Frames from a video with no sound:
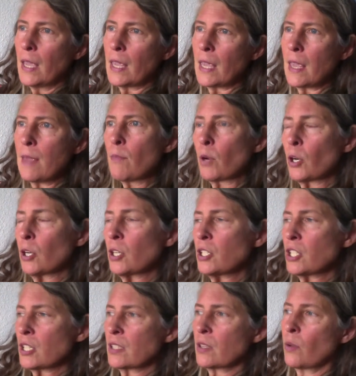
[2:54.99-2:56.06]
emerge
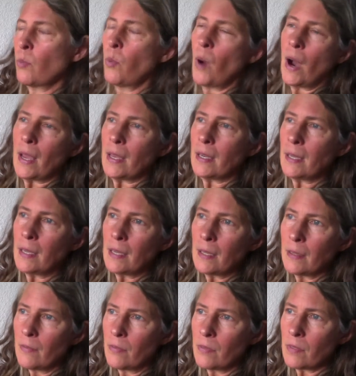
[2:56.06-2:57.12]
as the one
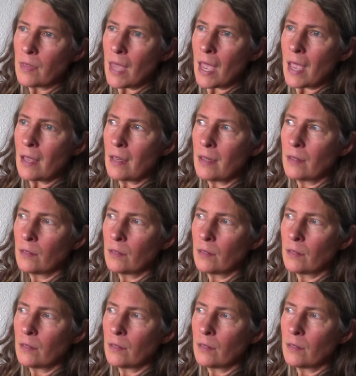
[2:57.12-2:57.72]
that